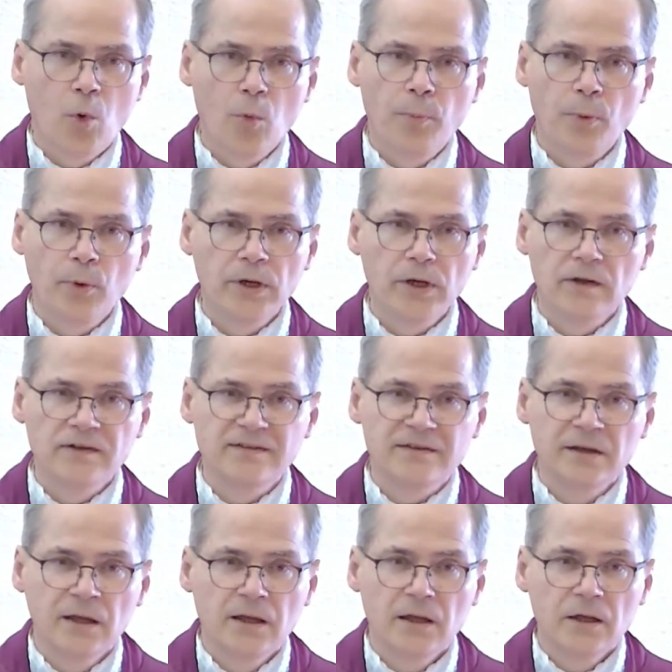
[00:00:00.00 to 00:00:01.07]
whole point
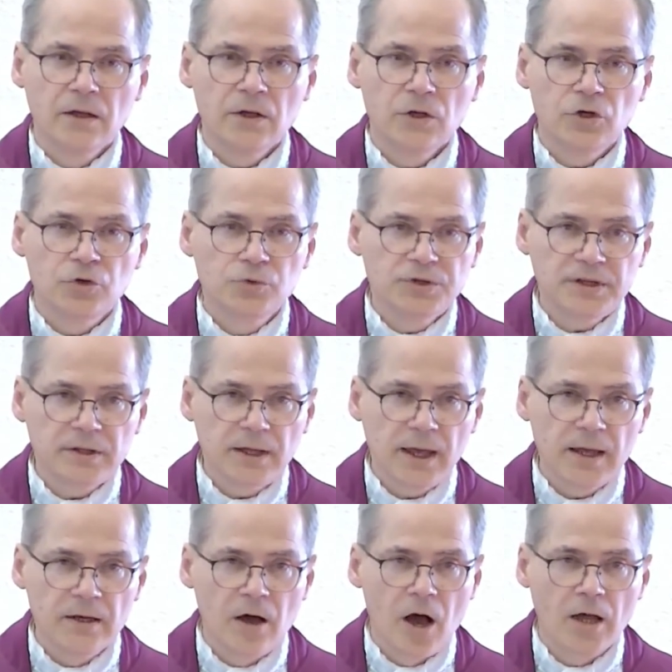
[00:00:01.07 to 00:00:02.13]
is you
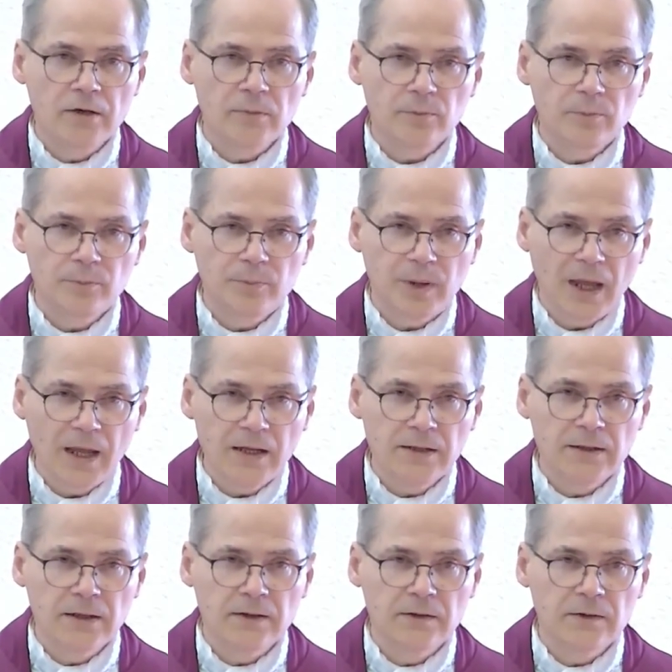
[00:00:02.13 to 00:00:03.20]
cannot
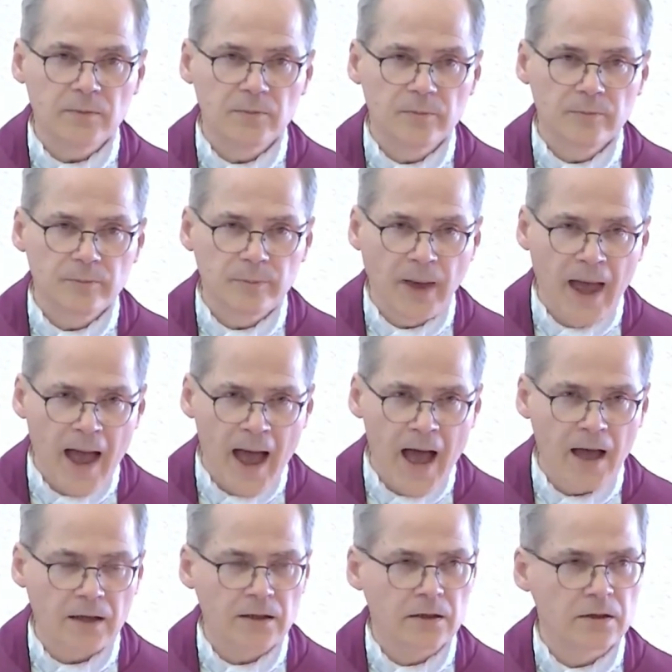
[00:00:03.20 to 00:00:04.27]
pay it
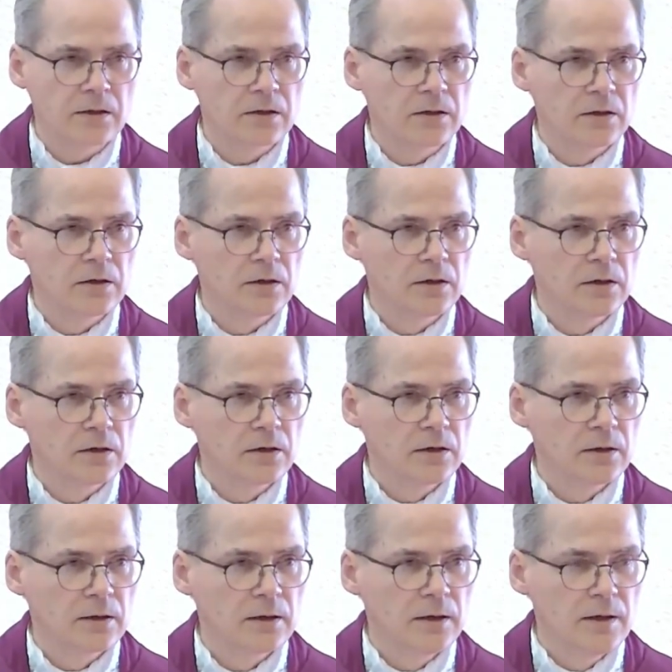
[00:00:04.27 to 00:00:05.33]
back.
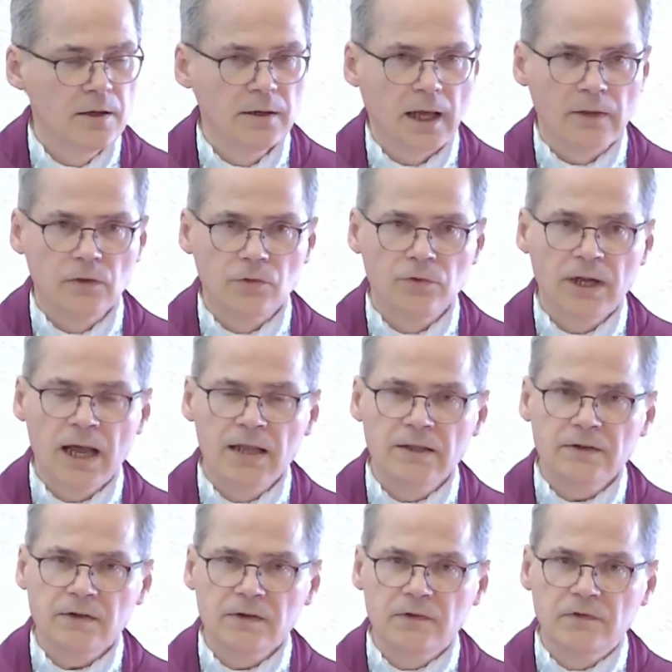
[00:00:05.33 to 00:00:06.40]
And the
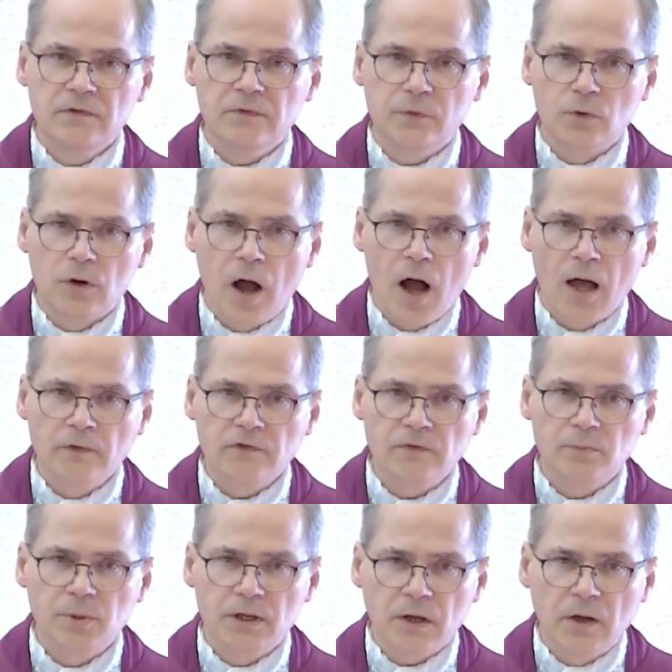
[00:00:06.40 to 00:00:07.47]
reality is for
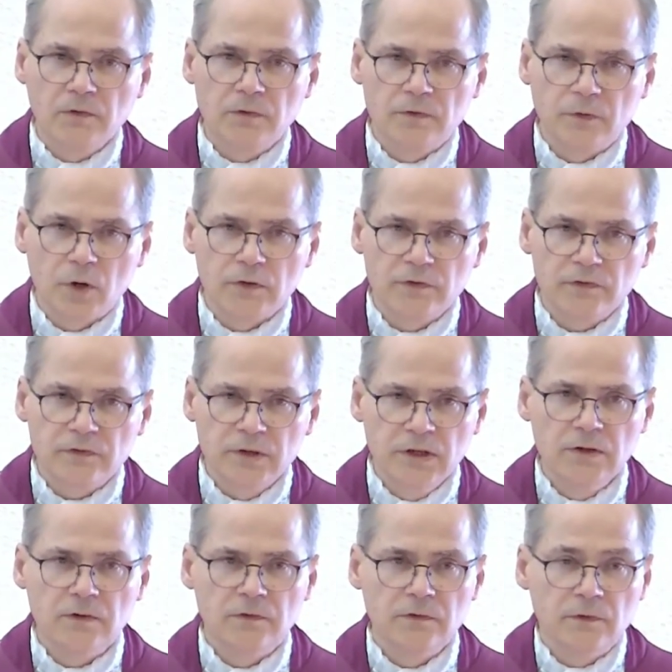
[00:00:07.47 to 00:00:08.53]
us, because of our
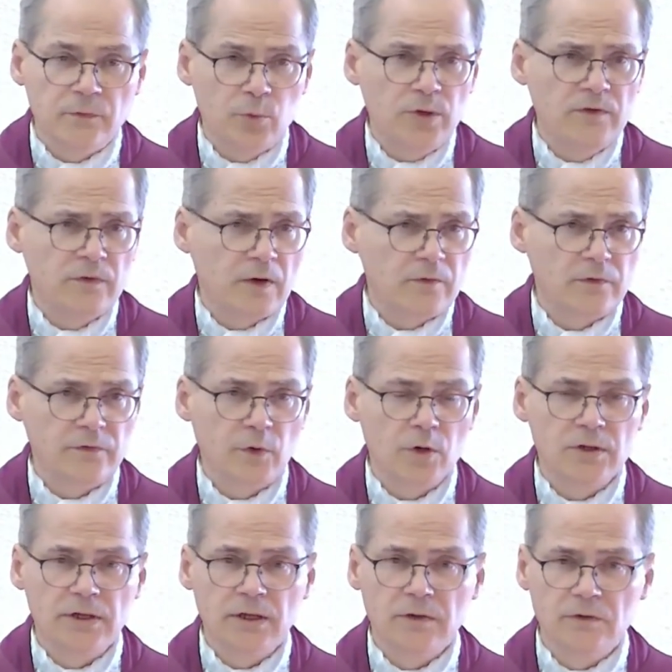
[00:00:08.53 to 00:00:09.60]
sins, if we've ever
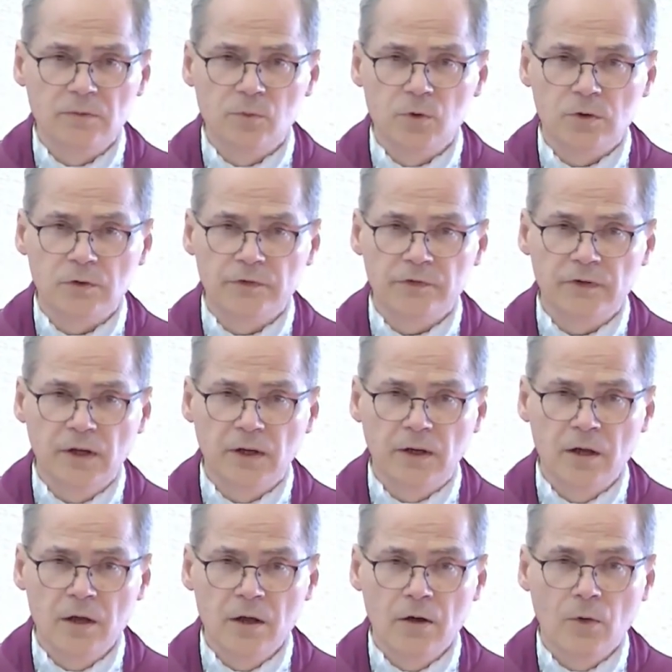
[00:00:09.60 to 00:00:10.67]
fallen into mortal sin,